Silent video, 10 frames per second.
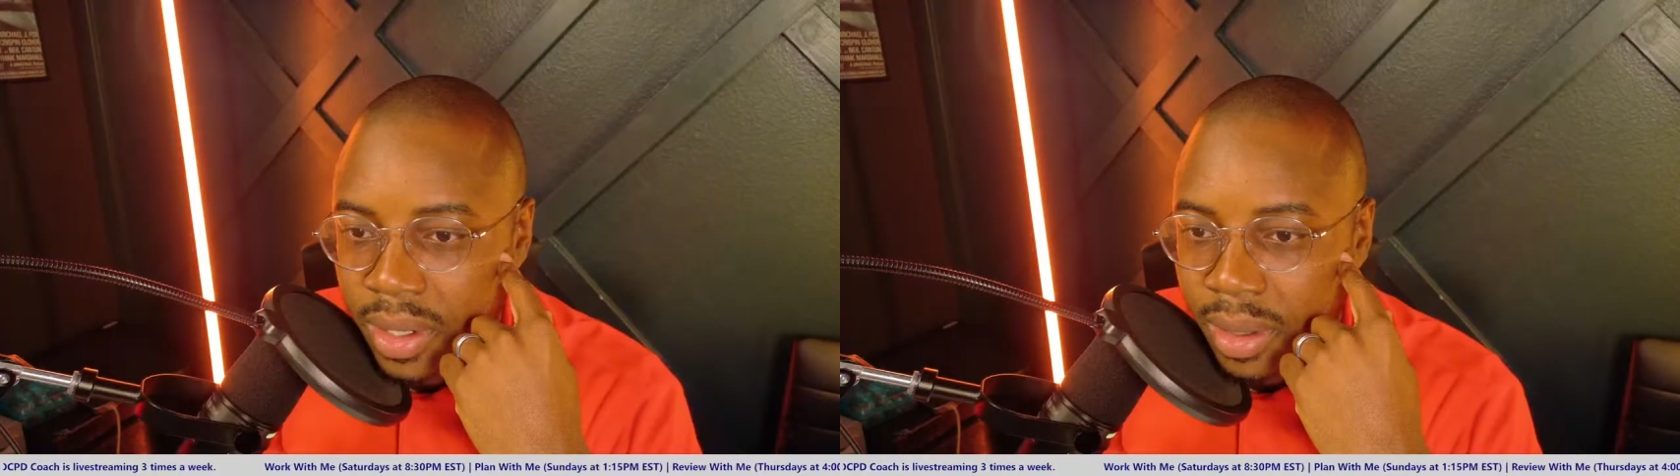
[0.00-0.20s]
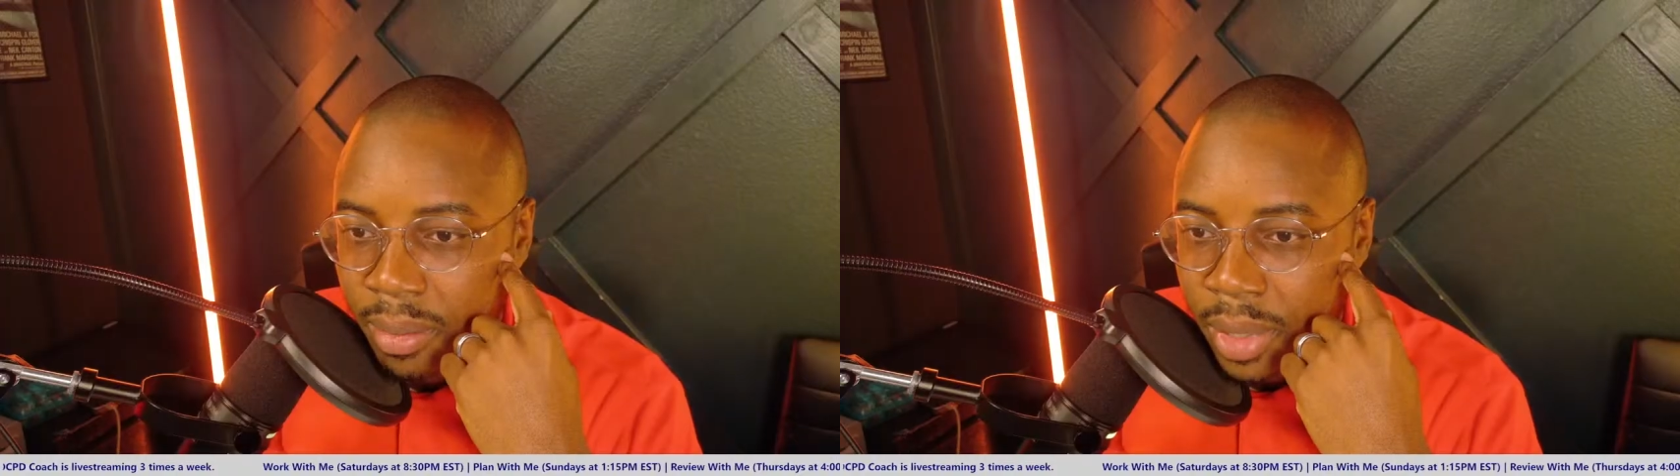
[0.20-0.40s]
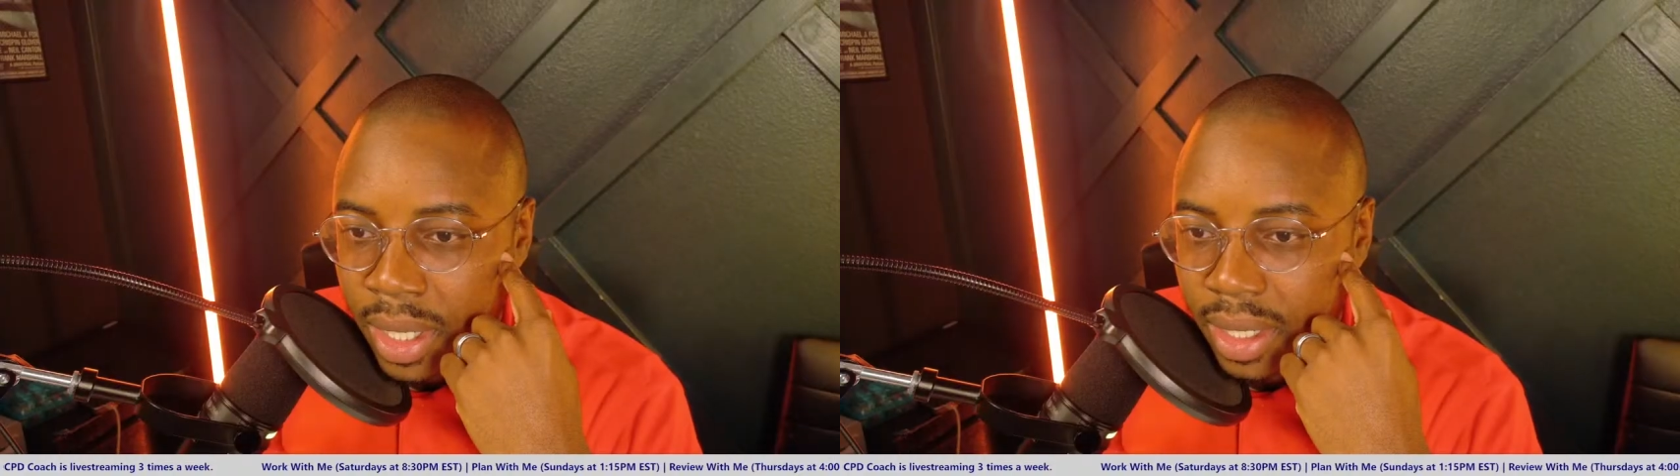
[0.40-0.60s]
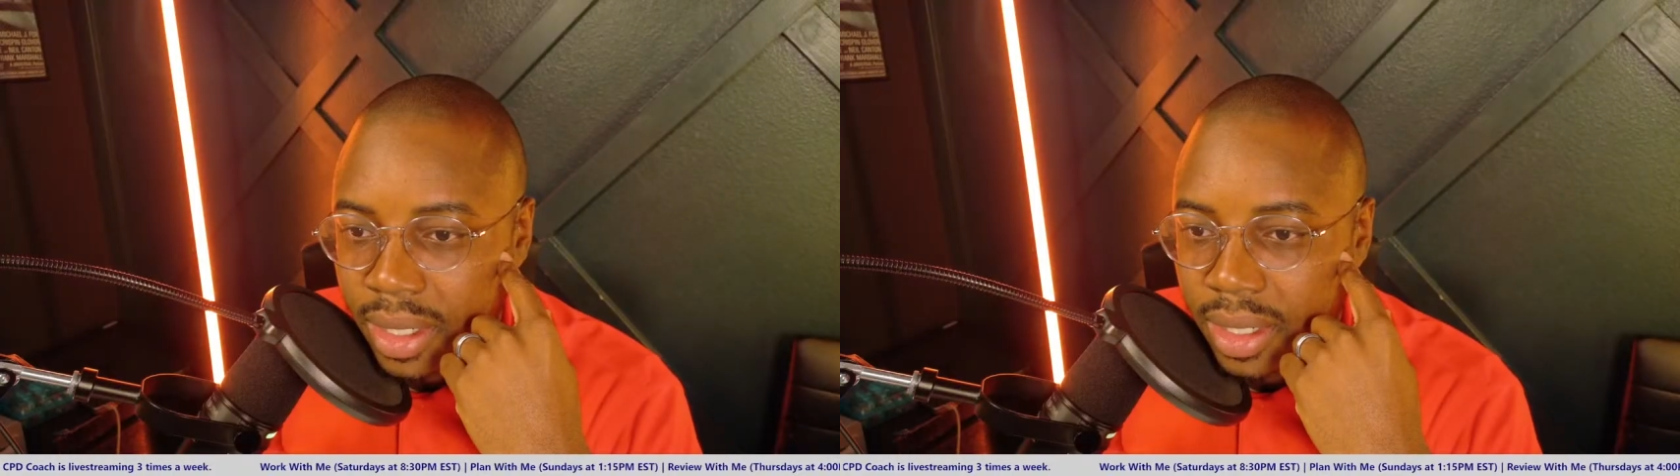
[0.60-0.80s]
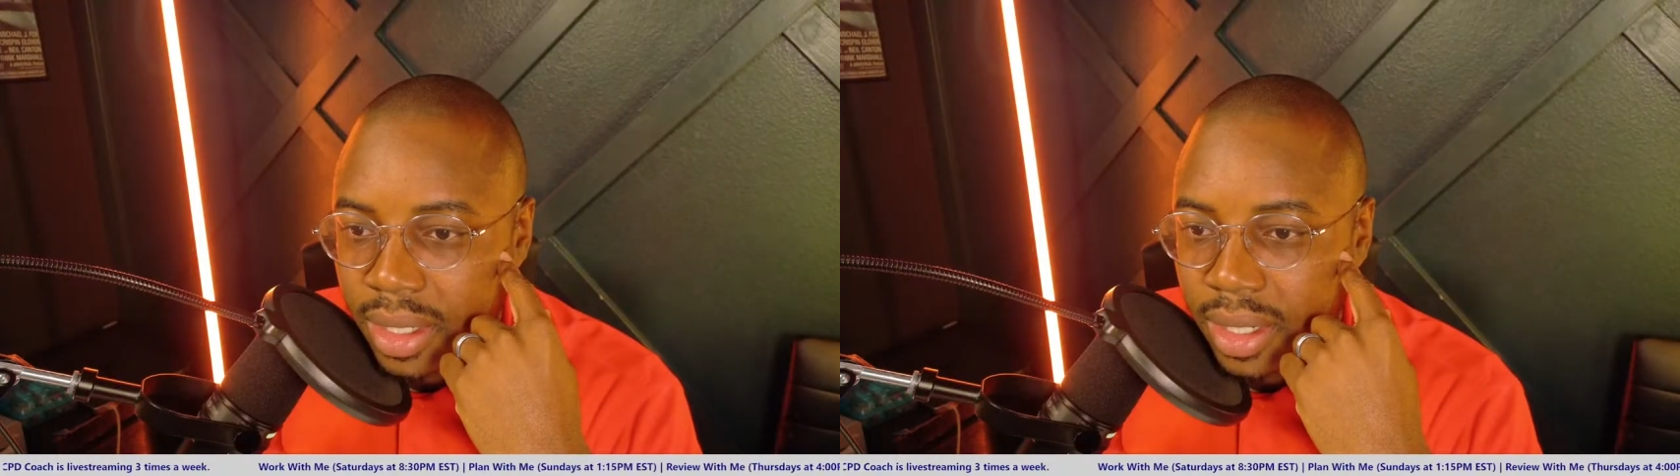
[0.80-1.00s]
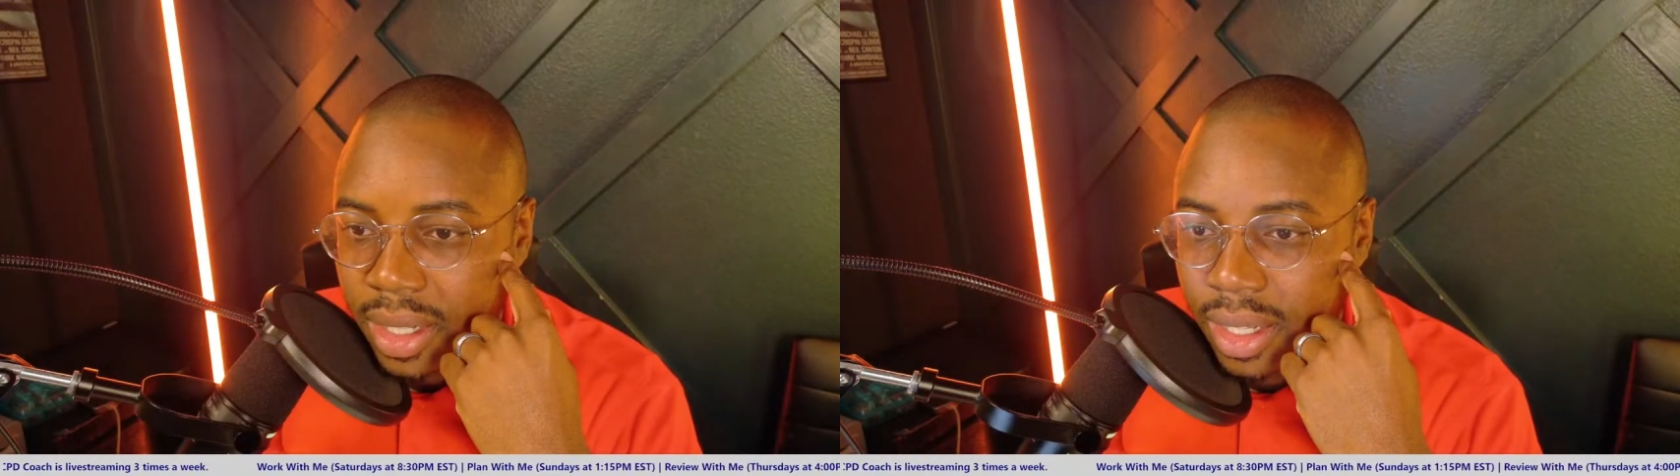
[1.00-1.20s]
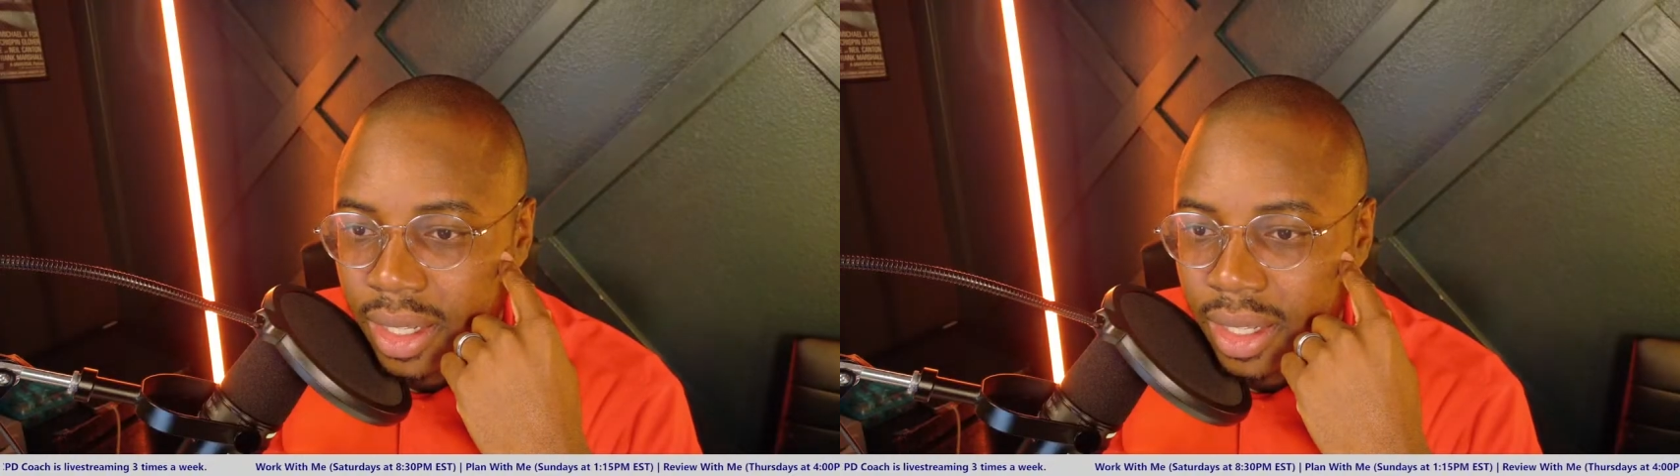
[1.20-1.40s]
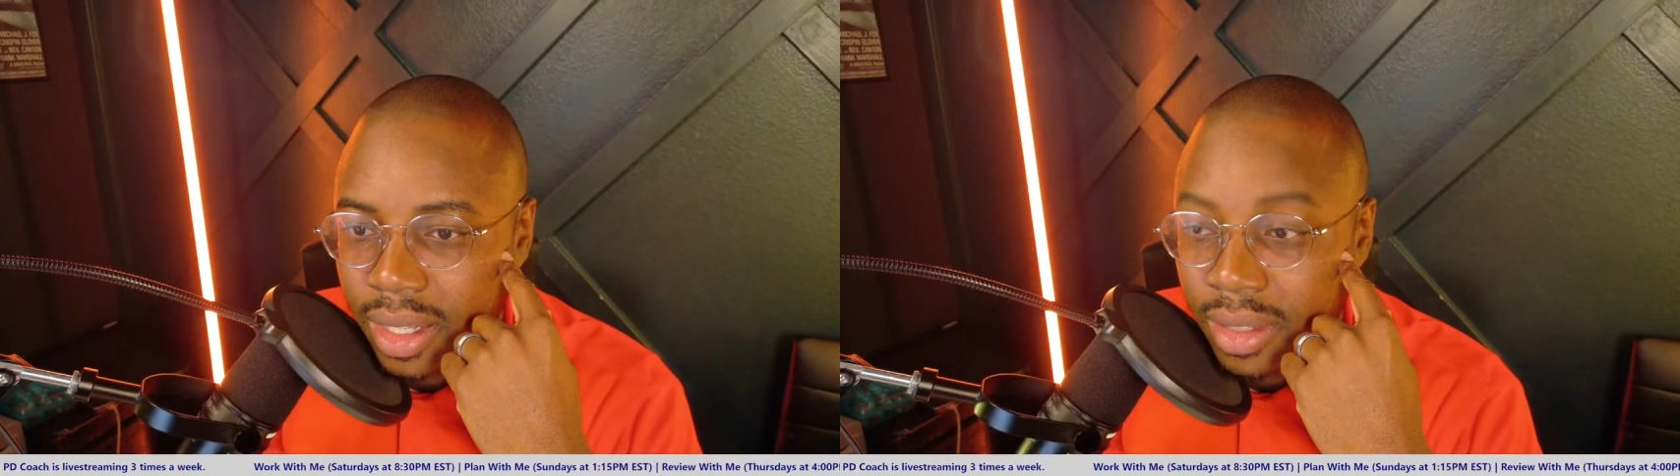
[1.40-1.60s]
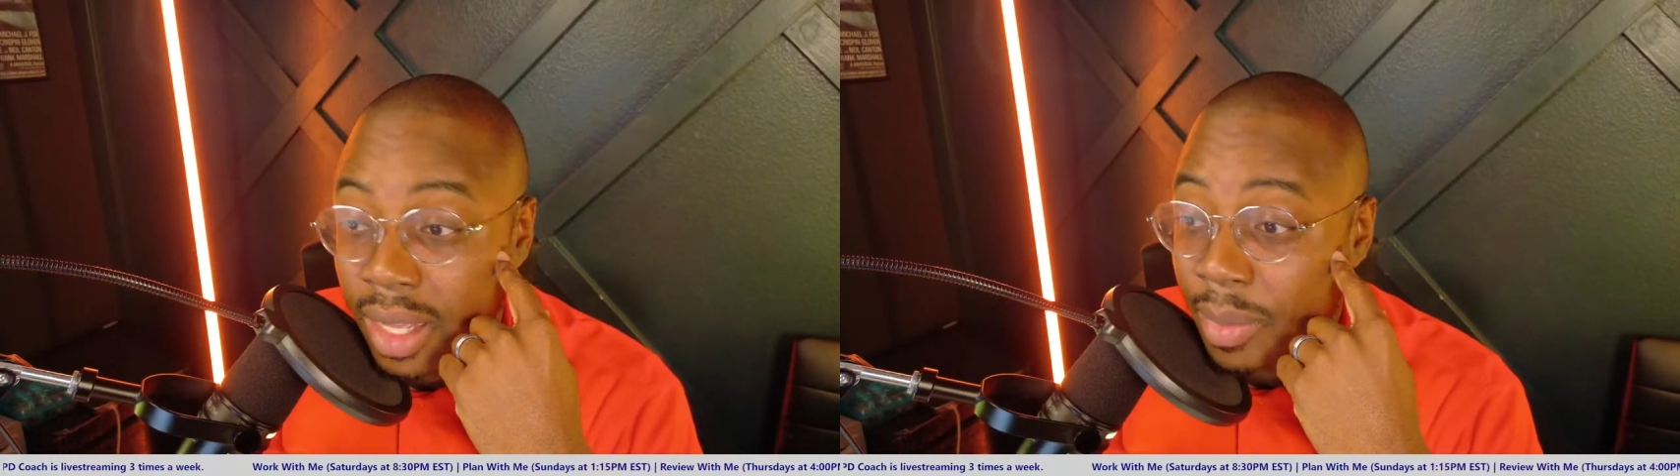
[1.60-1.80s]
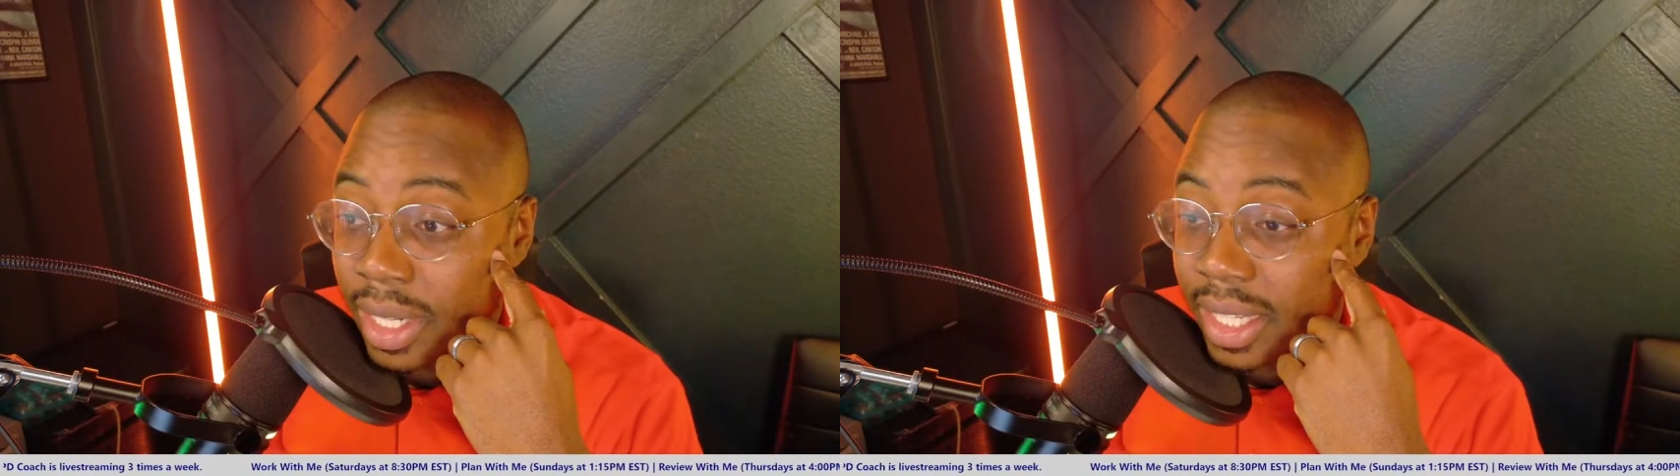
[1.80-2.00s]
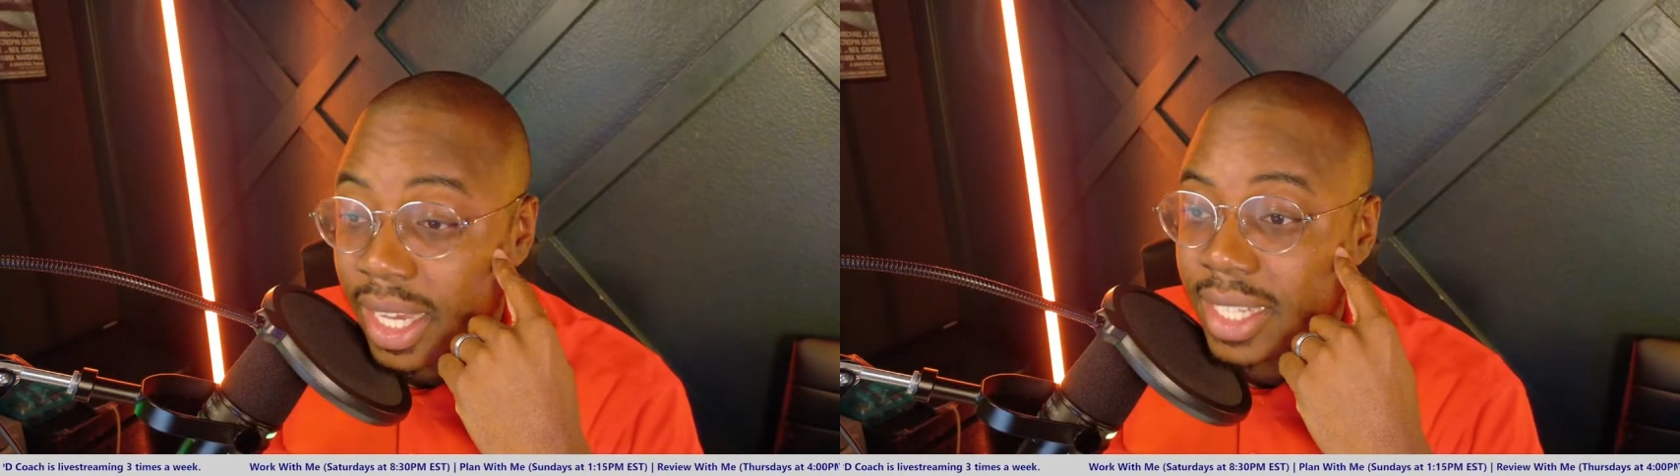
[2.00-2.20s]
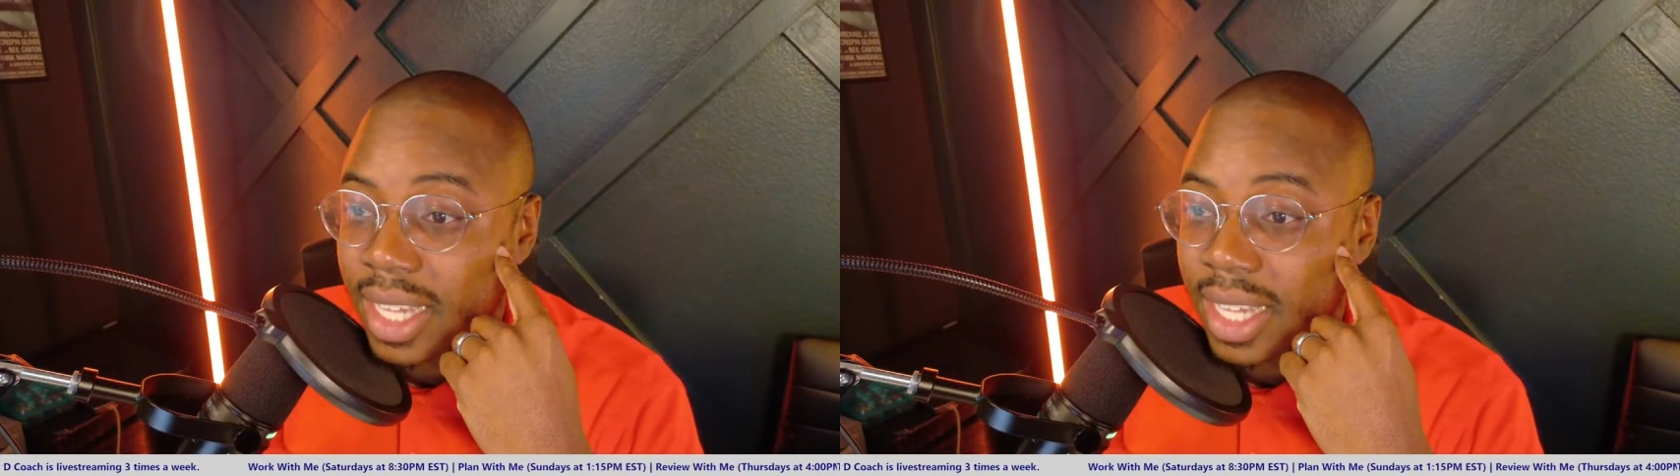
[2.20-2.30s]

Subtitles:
But that being the case,